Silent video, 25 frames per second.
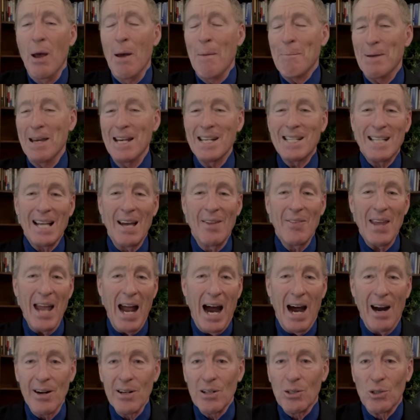based on the
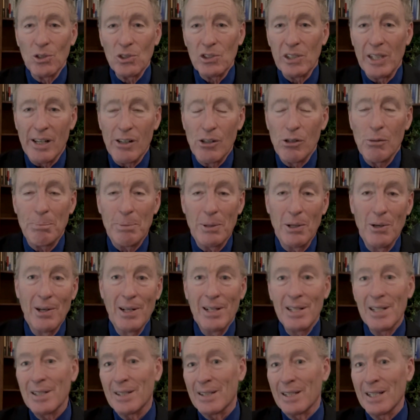articles that are
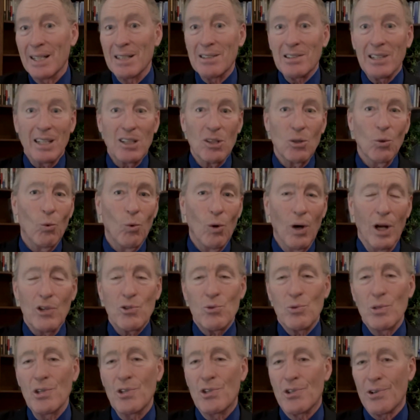appearing in things like the Wall
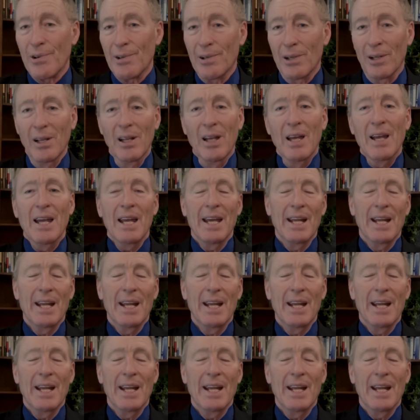Street Journal